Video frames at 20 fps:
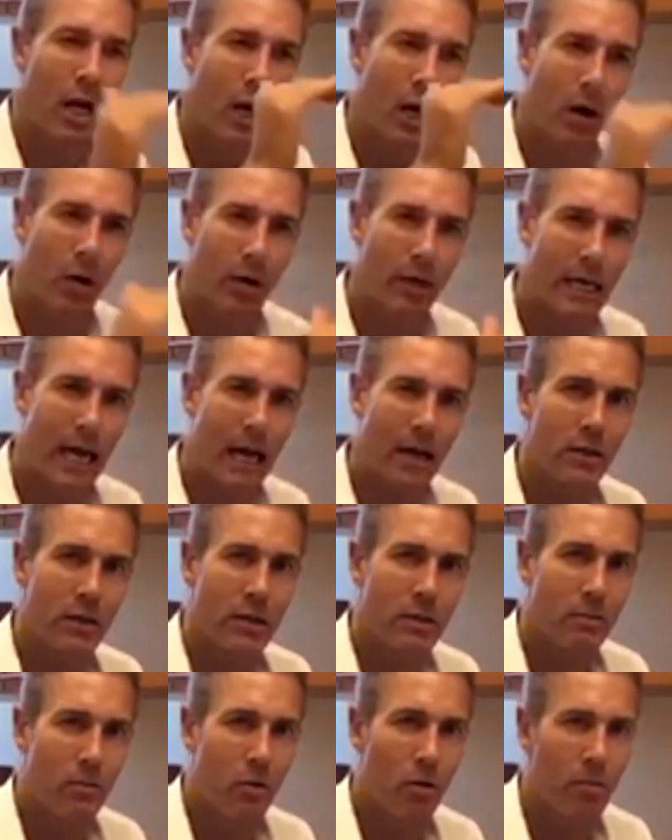Lower down,
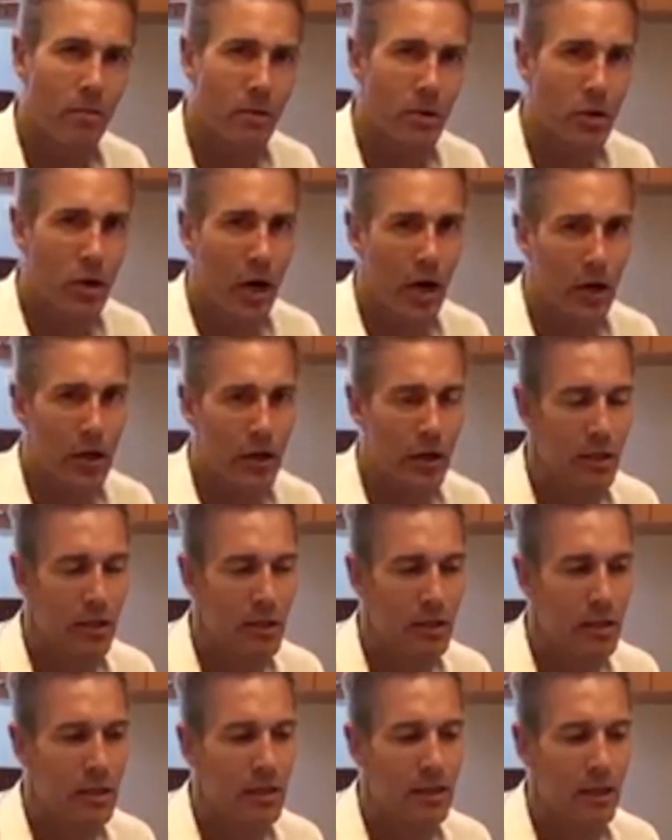some more
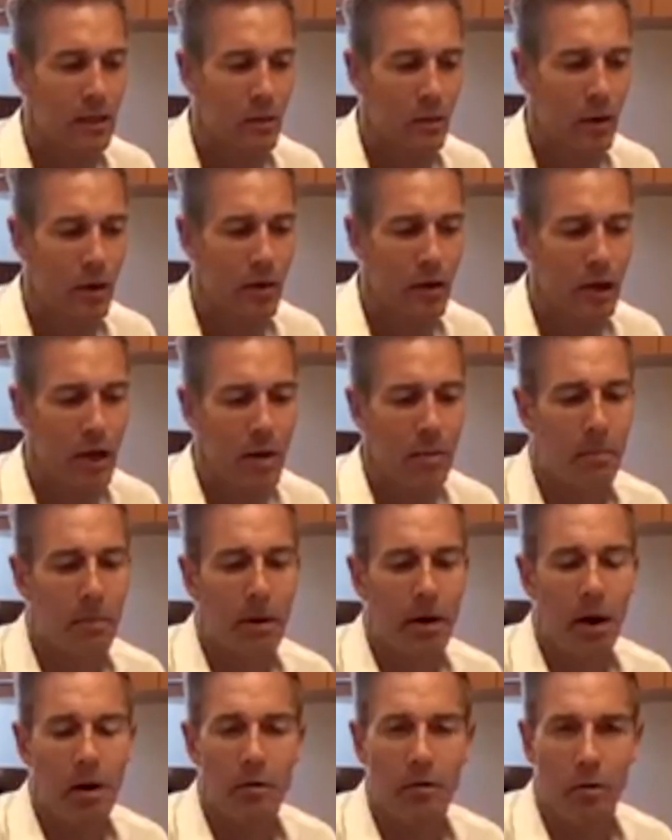obstructions to deal with,
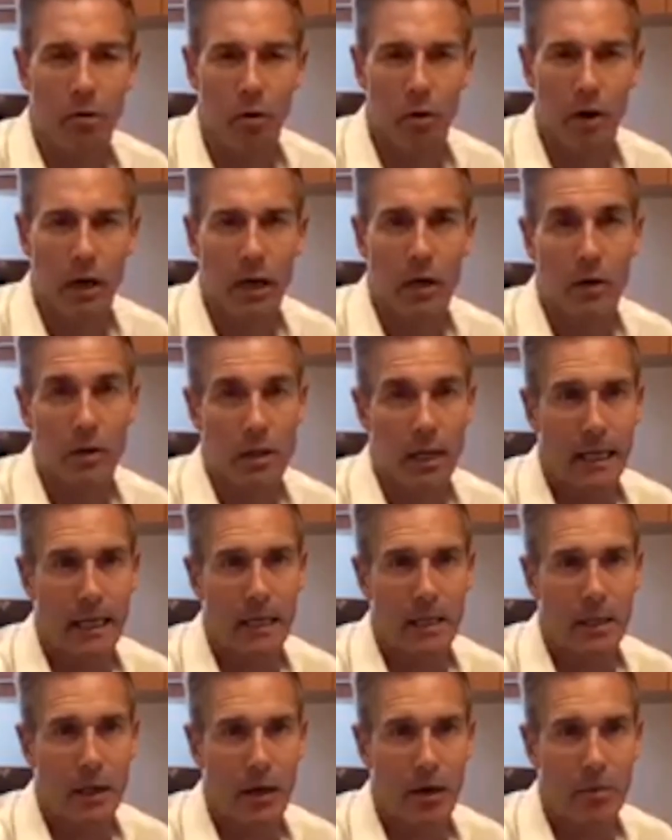but overall it looks like
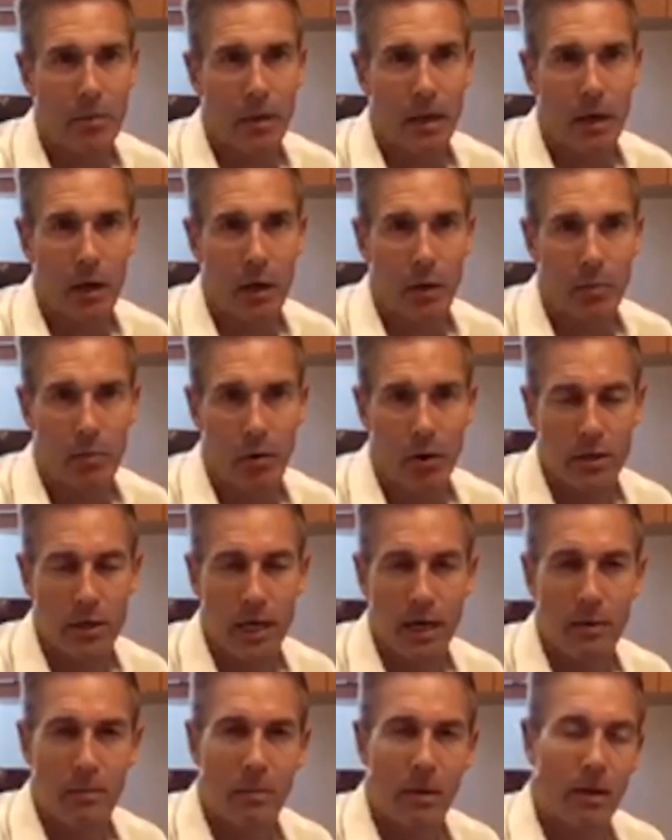it's going to be a good
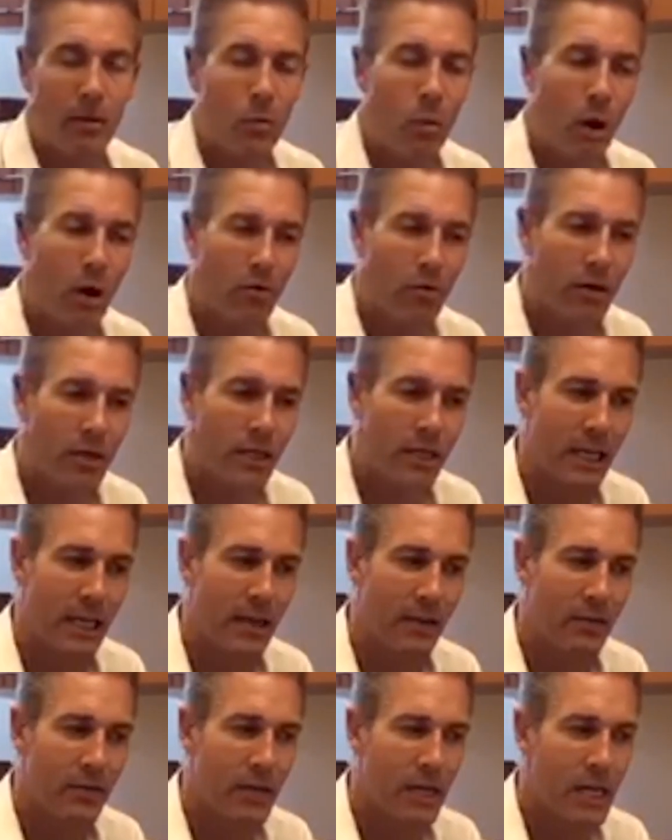project, being well
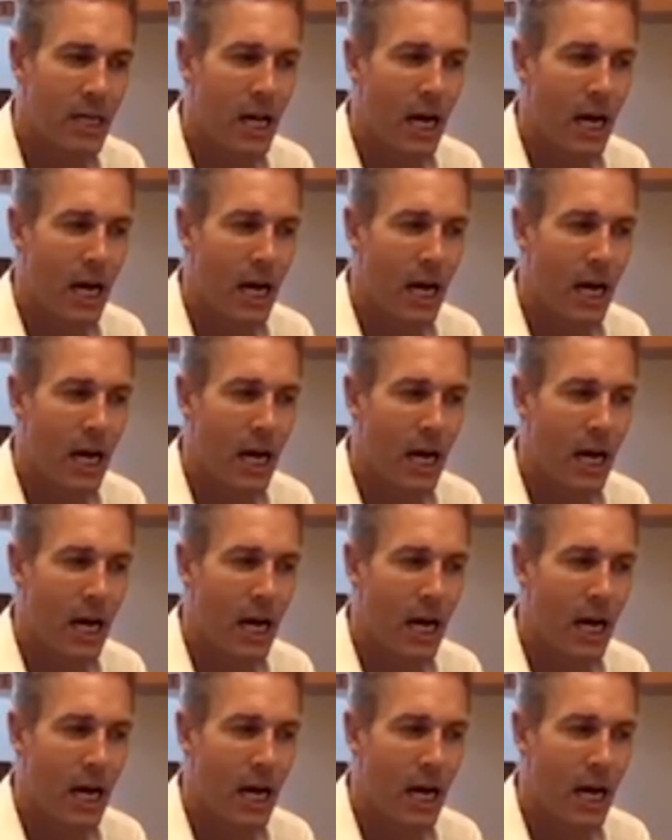received.